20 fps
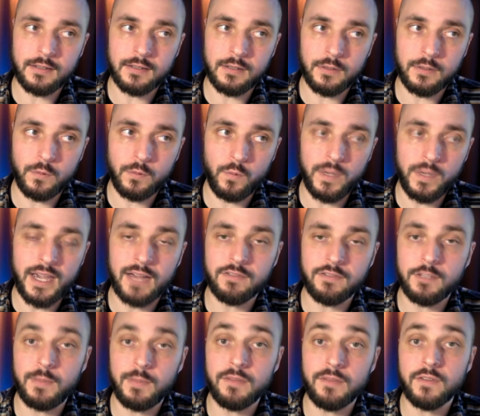we have
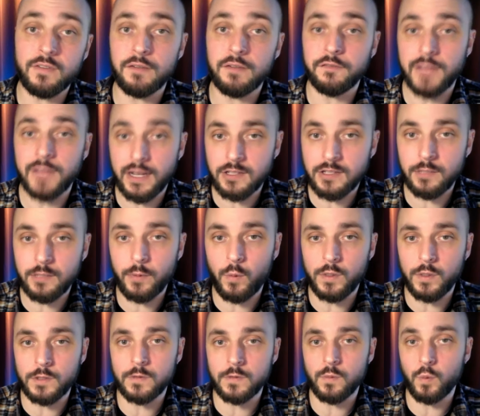to be very flexible
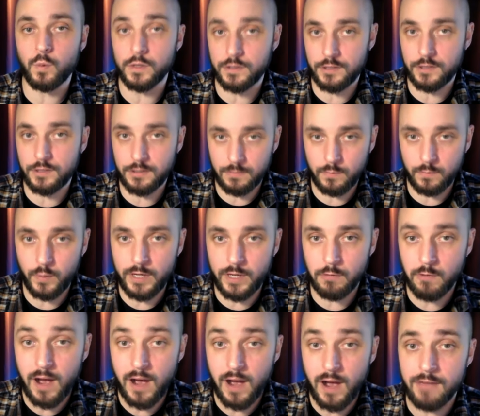once we
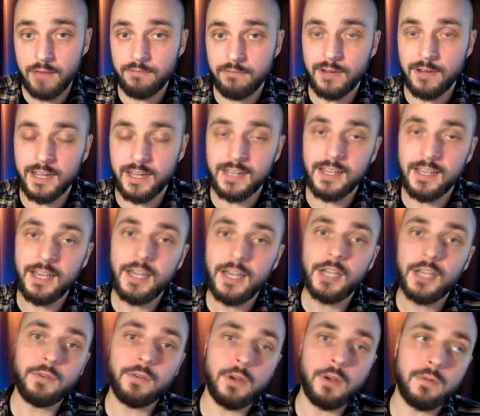arrive, right?
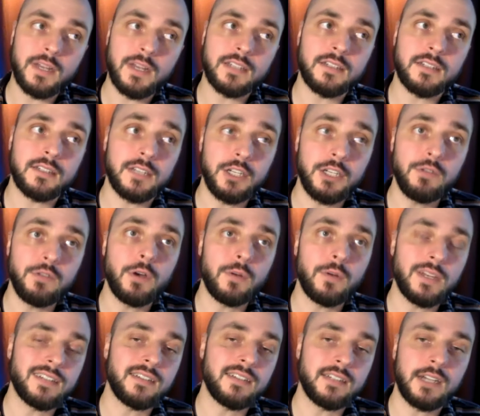You don't
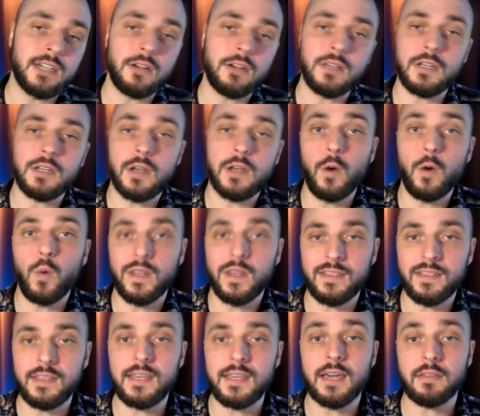necessarily know what
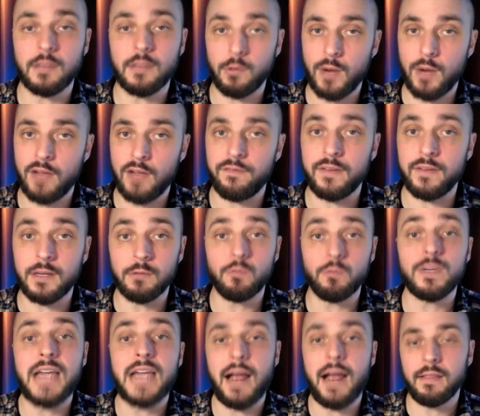the ethnographic
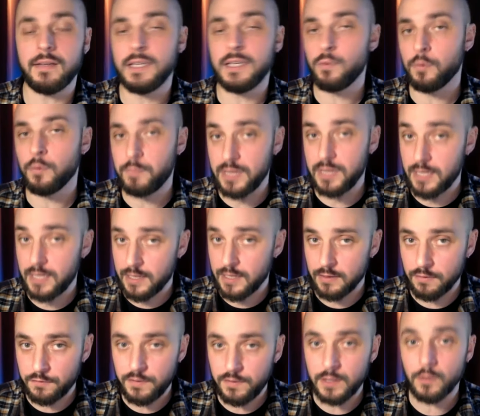reality will be in the
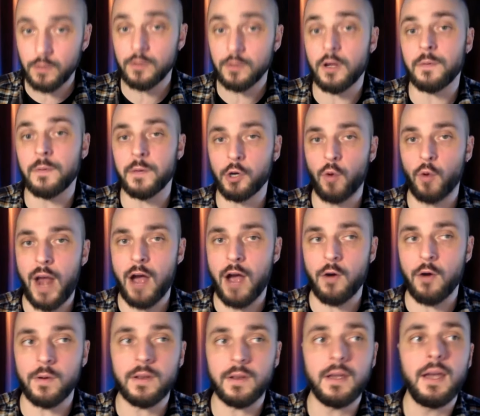field, on the
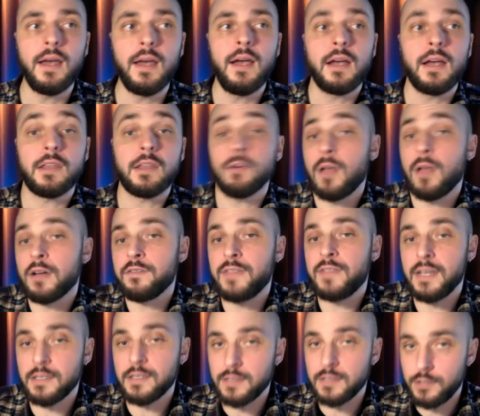ground. There are a lot of
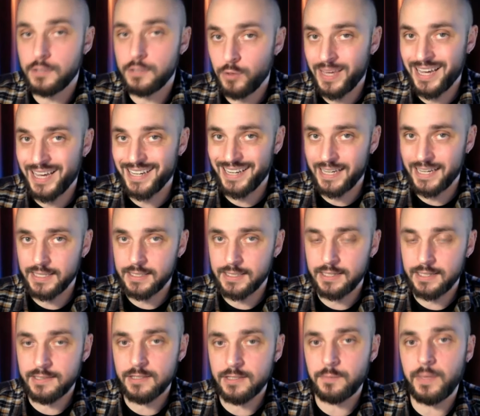things that you can't
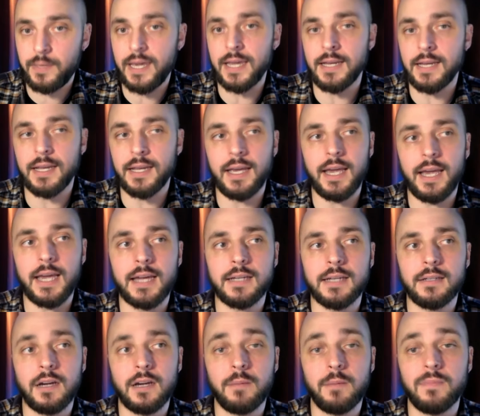anticipate.
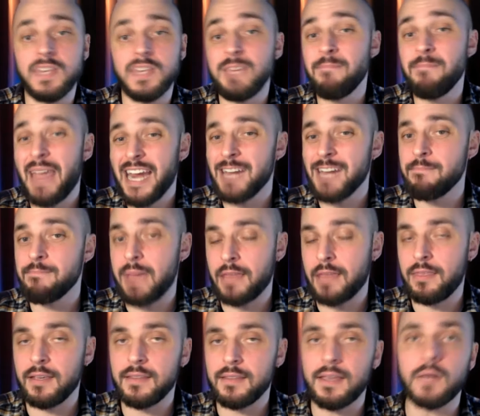And the main
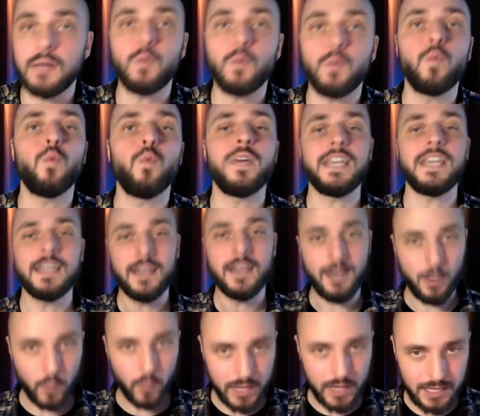method that we
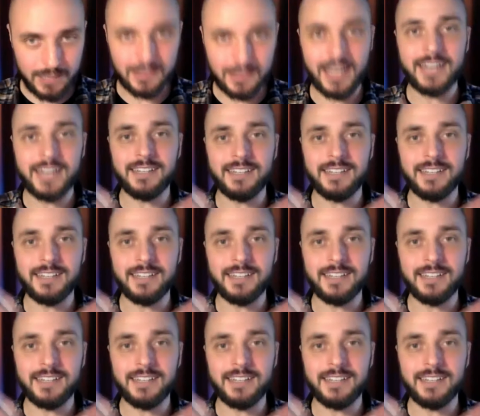like to